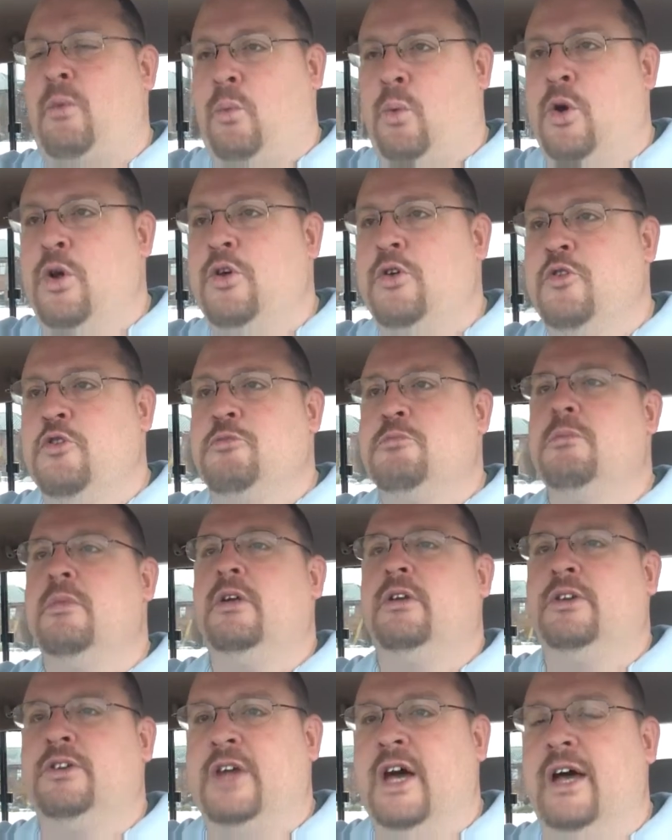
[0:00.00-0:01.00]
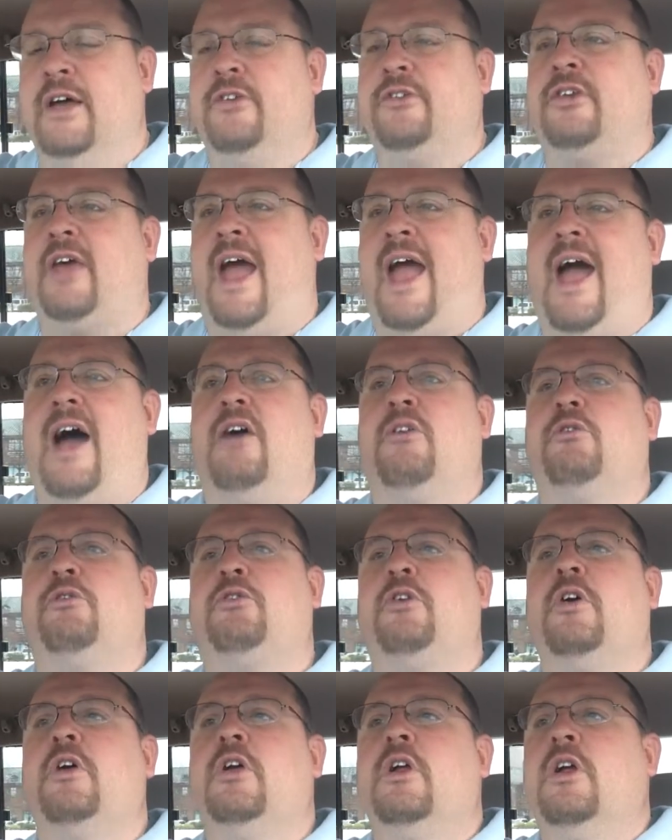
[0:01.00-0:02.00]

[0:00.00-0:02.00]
room does have